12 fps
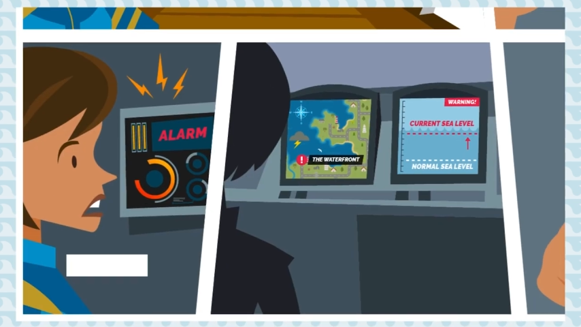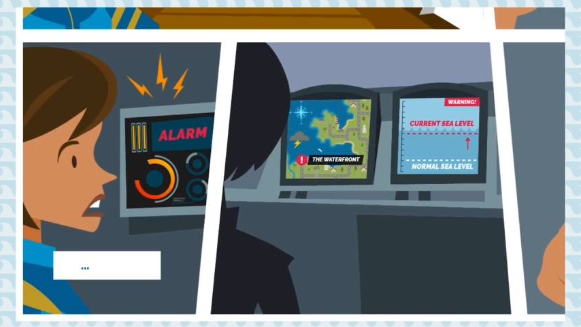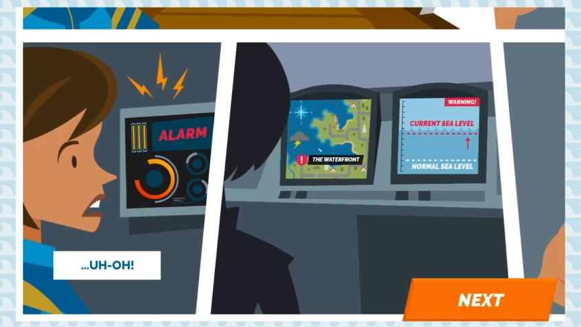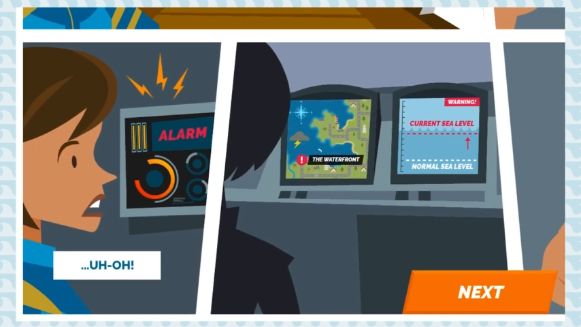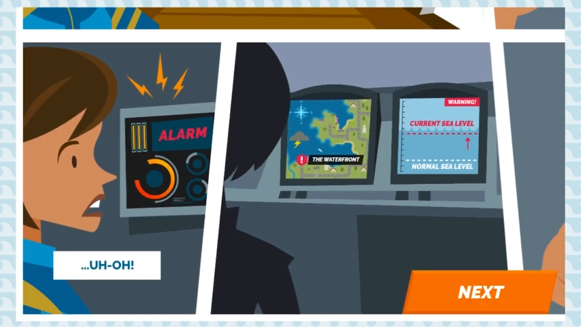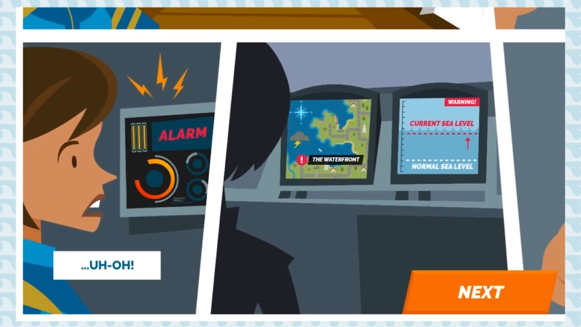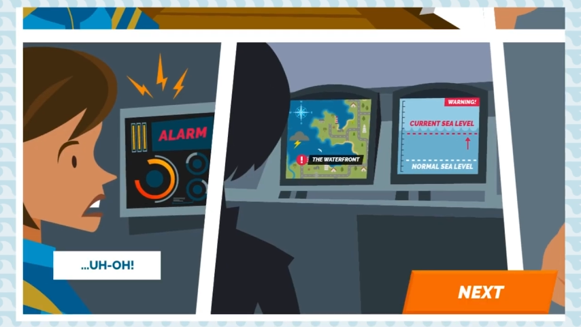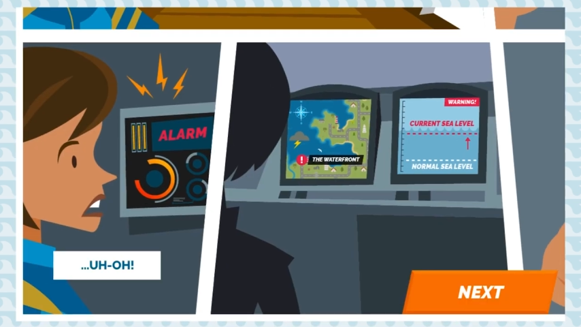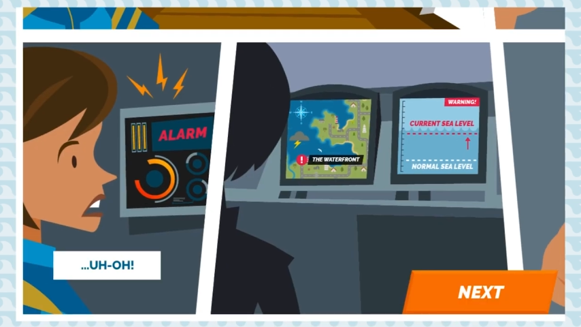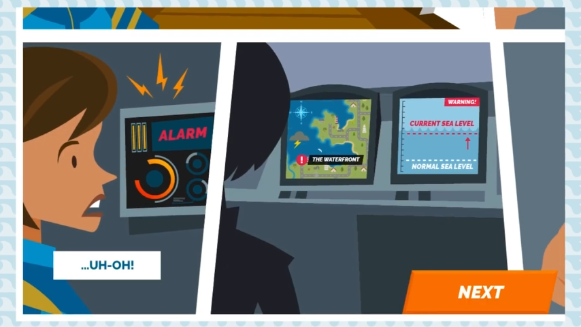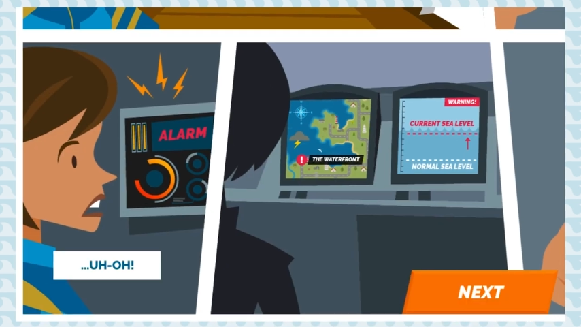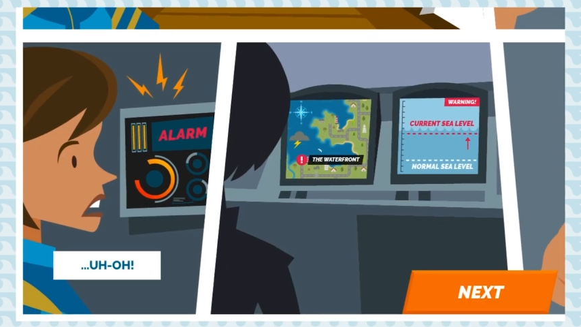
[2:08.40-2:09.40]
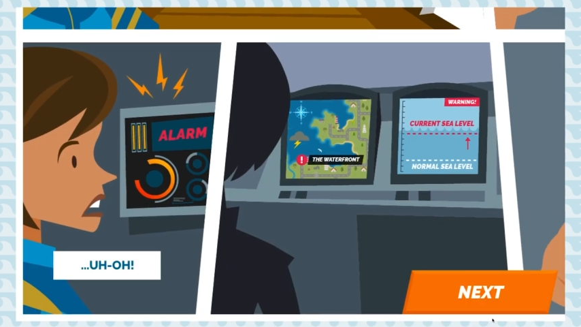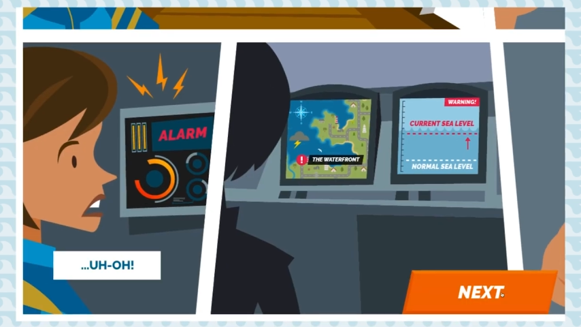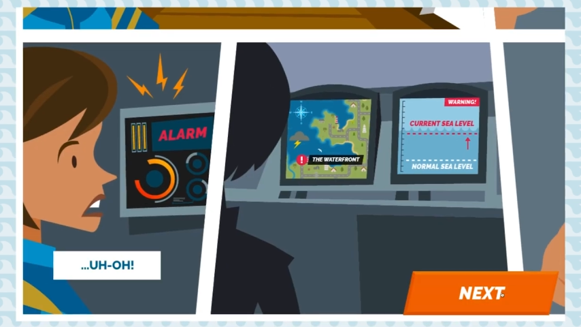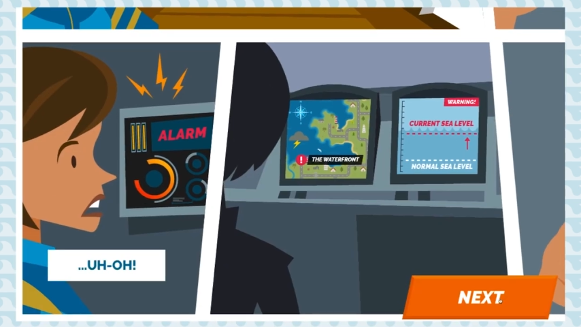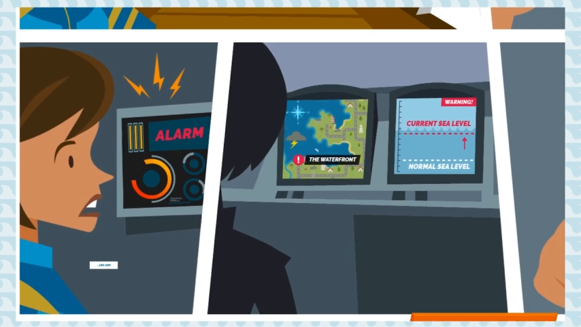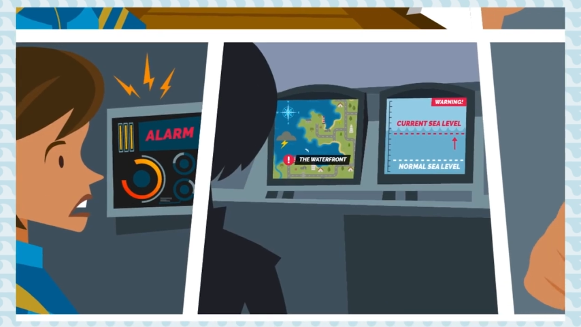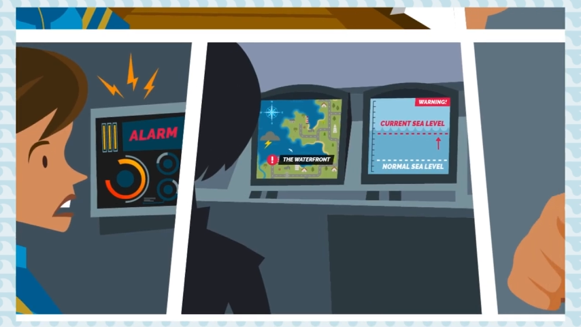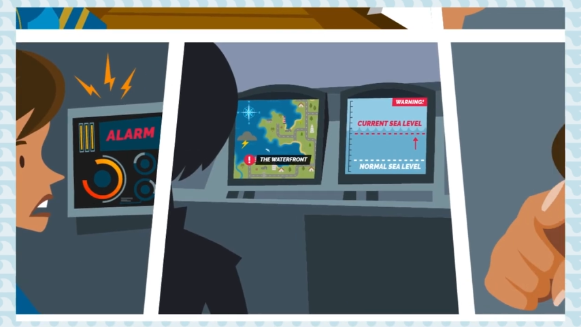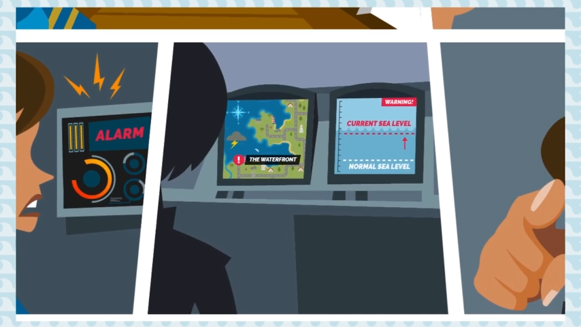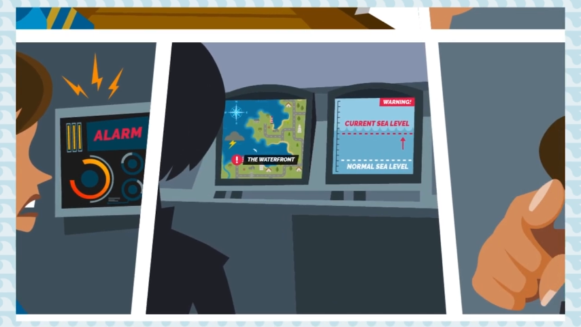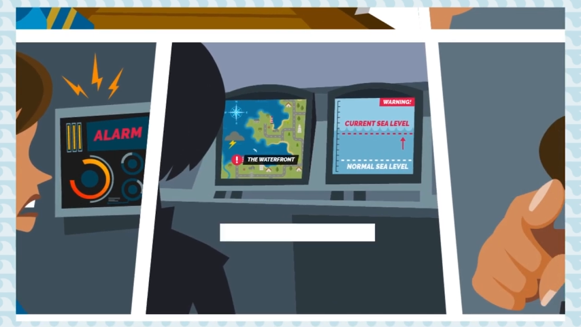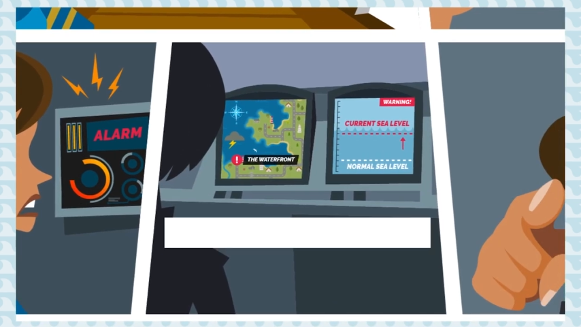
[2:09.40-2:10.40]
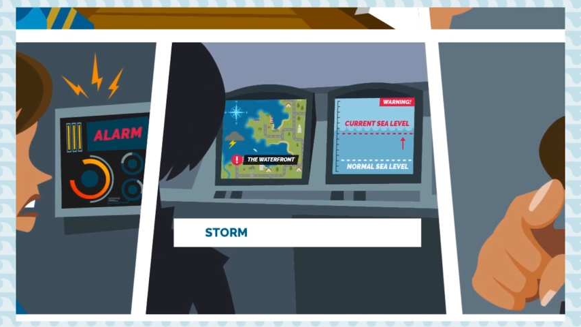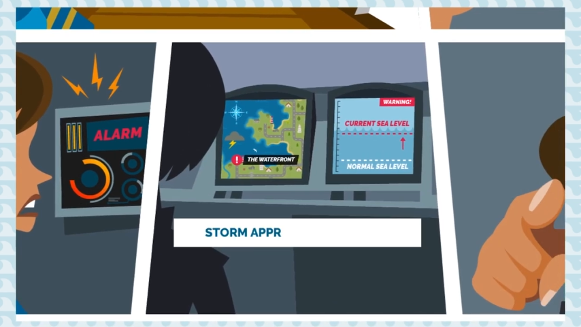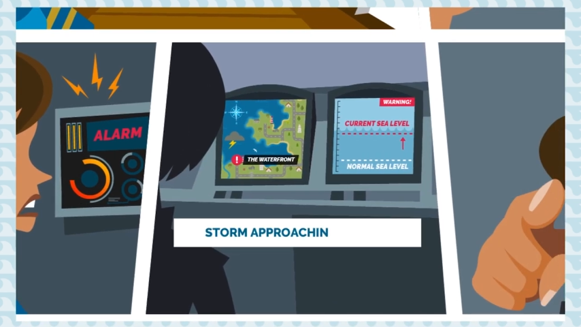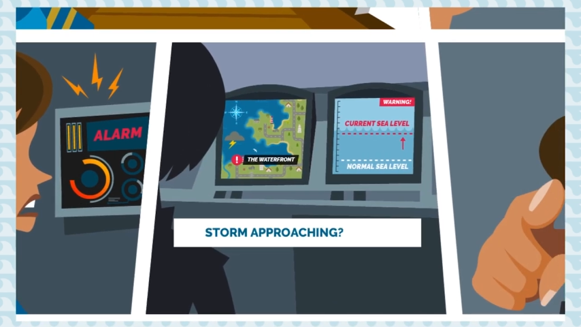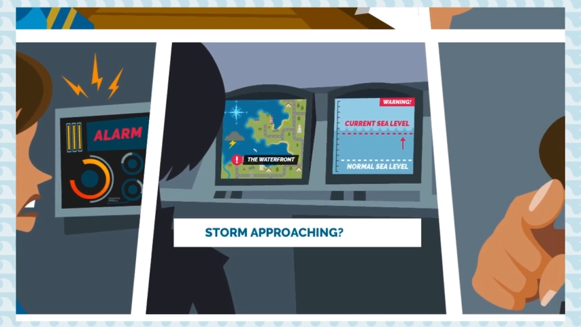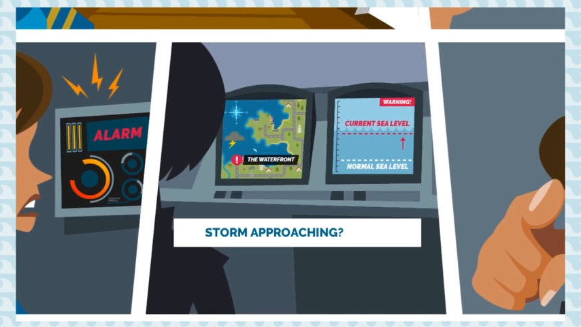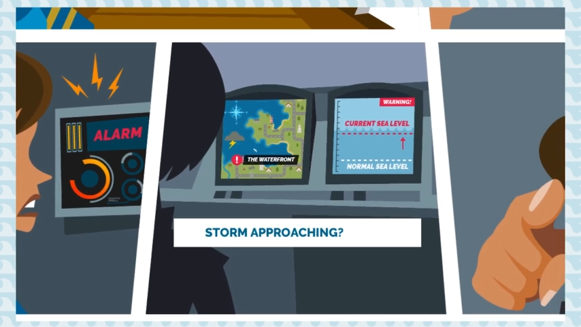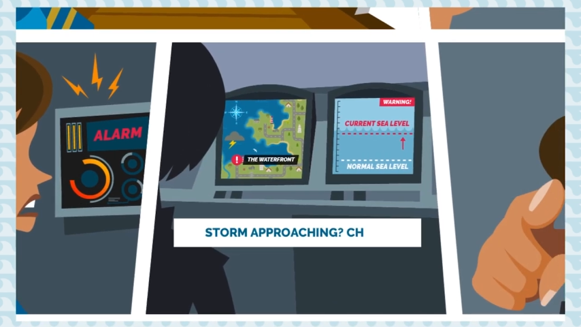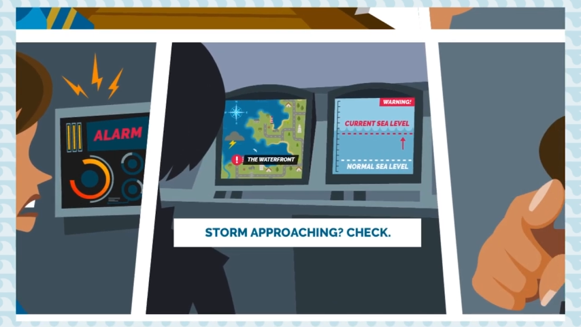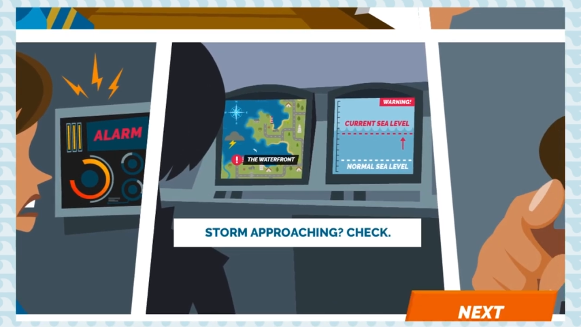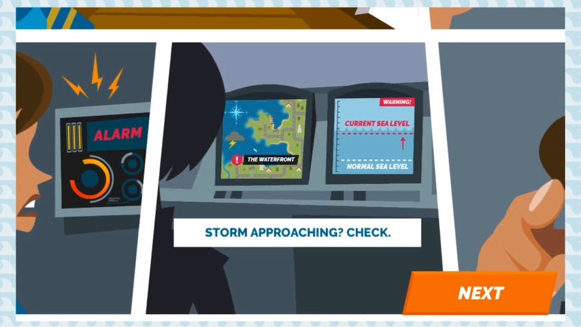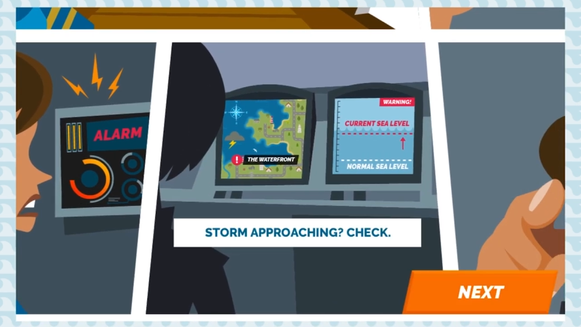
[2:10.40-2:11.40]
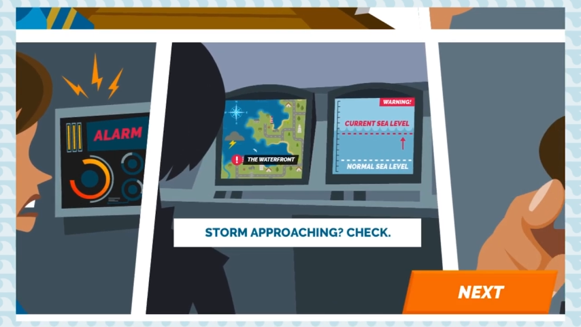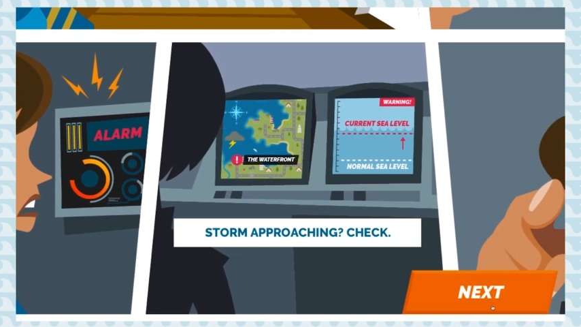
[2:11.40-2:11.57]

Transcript: (no speaker visible)